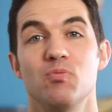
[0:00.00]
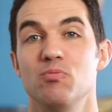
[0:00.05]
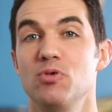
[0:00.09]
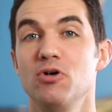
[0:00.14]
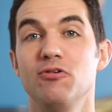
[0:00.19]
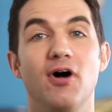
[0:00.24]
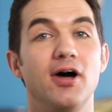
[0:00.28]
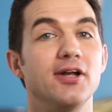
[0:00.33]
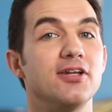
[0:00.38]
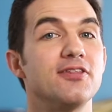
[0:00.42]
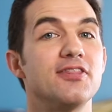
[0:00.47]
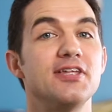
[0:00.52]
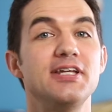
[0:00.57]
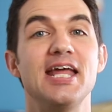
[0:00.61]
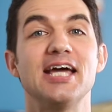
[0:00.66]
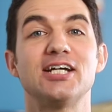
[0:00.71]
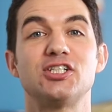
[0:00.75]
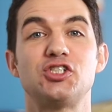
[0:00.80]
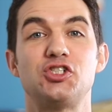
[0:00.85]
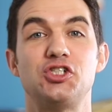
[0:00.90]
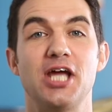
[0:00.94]
move on to the
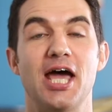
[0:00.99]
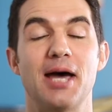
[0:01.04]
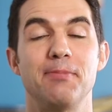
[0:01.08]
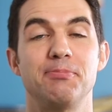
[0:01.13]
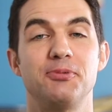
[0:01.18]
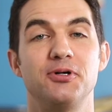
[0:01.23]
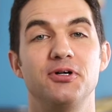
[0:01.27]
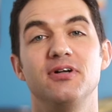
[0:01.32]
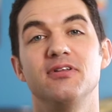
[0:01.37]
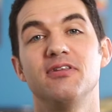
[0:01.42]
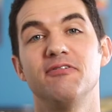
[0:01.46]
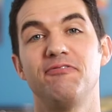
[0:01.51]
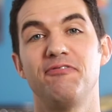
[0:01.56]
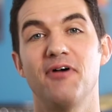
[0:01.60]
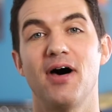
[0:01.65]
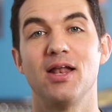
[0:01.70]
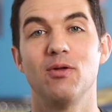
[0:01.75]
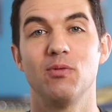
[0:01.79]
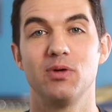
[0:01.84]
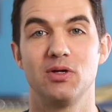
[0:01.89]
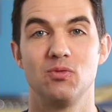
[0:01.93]
next chapter the
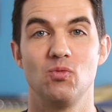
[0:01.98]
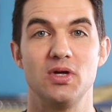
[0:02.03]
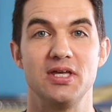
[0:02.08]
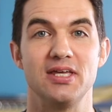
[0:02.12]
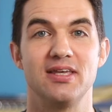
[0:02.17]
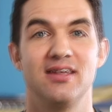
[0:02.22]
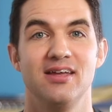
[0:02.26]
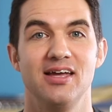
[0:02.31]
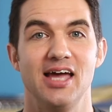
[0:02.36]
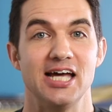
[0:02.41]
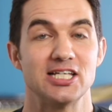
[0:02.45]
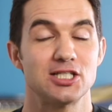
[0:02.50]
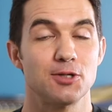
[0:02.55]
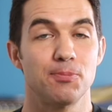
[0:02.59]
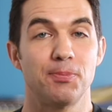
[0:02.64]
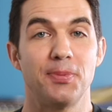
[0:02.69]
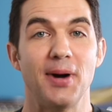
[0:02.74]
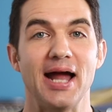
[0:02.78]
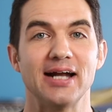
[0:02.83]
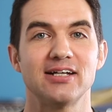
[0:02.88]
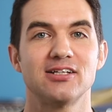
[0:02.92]
following week. As a
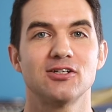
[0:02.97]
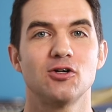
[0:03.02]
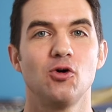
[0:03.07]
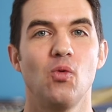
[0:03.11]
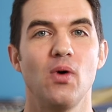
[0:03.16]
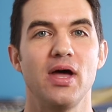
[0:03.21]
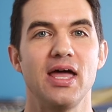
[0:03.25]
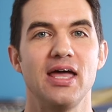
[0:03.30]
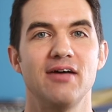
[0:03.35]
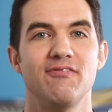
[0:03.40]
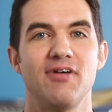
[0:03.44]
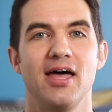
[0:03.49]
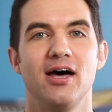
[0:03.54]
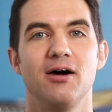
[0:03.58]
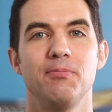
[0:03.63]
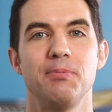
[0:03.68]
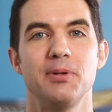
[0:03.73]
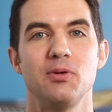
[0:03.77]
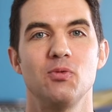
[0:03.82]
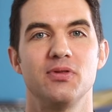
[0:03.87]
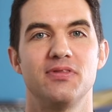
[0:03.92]
practical way of
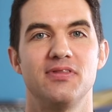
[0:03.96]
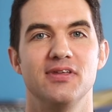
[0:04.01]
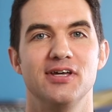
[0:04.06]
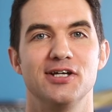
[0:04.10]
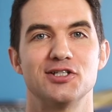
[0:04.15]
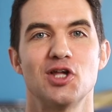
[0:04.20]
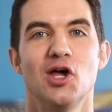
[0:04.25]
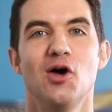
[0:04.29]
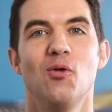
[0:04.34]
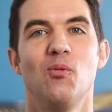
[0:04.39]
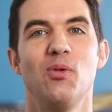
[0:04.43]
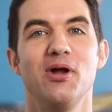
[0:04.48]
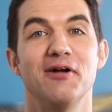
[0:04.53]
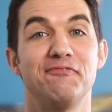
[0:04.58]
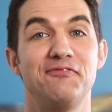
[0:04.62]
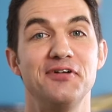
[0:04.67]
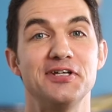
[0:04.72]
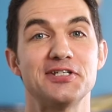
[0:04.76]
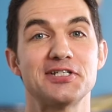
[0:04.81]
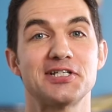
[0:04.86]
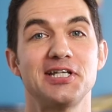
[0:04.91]
helping with this, we are
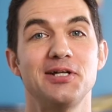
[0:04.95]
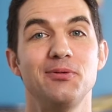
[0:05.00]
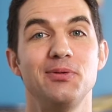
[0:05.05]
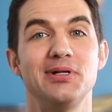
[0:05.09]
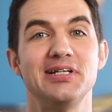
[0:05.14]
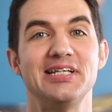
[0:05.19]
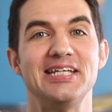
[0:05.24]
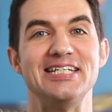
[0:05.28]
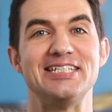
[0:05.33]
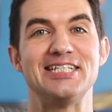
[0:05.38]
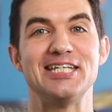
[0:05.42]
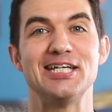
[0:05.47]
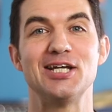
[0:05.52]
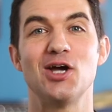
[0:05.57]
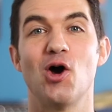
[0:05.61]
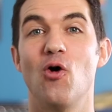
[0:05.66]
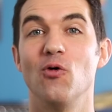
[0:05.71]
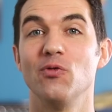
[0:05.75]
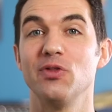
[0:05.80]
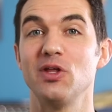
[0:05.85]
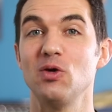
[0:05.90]
physically releasing
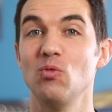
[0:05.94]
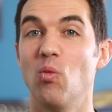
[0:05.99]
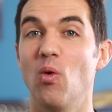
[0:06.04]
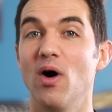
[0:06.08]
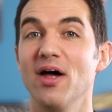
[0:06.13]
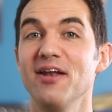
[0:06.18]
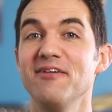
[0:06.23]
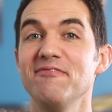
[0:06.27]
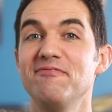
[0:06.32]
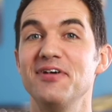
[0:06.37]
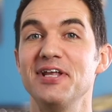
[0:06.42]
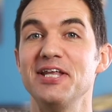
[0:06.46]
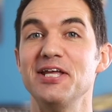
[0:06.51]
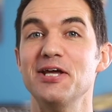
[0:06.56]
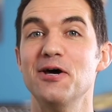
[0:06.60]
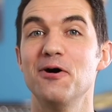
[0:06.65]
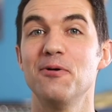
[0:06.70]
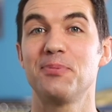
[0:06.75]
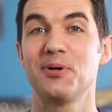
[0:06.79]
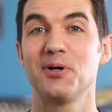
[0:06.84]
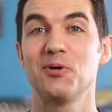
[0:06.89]
only one
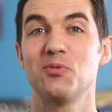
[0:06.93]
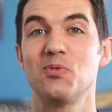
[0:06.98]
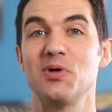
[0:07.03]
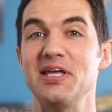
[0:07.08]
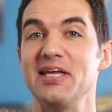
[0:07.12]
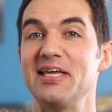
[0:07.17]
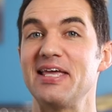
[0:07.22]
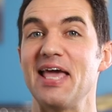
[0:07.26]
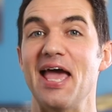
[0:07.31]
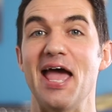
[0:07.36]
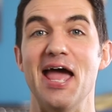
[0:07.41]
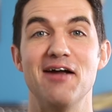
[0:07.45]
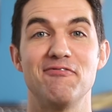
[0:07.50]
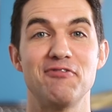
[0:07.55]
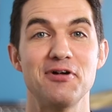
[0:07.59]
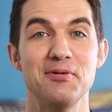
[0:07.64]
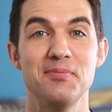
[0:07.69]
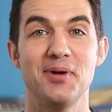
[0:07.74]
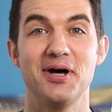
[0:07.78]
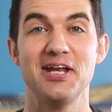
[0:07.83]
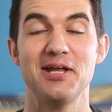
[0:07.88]
video per week every
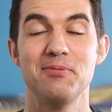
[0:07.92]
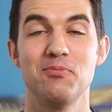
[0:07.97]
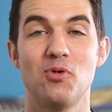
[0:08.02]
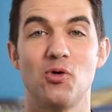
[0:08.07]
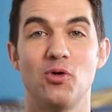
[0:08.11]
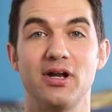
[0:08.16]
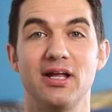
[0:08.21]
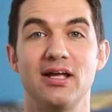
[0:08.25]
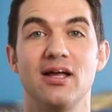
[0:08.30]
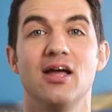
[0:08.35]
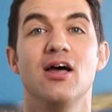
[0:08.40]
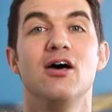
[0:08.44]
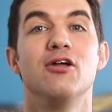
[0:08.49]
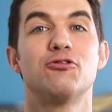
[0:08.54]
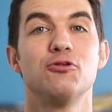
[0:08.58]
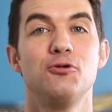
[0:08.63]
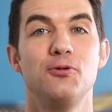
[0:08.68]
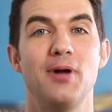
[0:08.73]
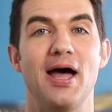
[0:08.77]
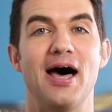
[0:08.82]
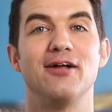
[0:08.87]
Monday morning
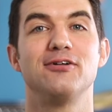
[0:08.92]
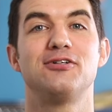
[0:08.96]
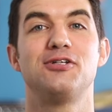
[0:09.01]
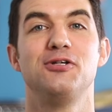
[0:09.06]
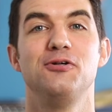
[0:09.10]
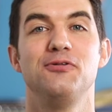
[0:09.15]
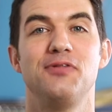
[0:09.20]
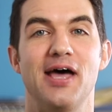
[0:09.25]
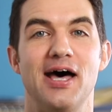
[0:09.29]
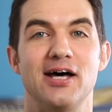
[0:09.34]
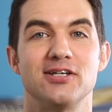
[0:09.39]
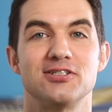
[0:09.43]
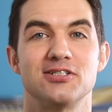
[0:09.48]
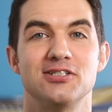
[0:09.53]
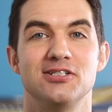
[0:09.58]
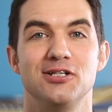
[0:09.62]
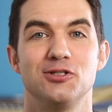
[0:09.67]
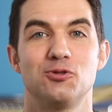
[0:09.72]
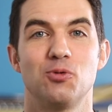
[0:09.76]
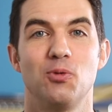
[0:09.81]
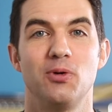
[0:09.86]
throughout
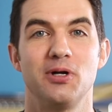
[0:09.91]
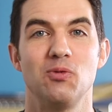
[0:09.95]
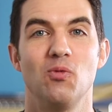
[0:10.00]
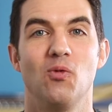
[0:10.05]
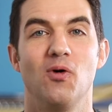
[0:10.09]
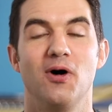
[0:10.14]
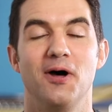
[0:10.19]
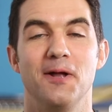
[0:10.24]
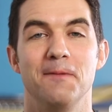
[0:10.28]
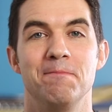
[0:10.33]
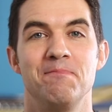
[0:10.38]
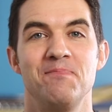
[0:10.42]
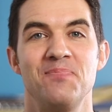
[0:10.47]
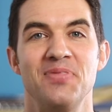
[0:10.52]
2021.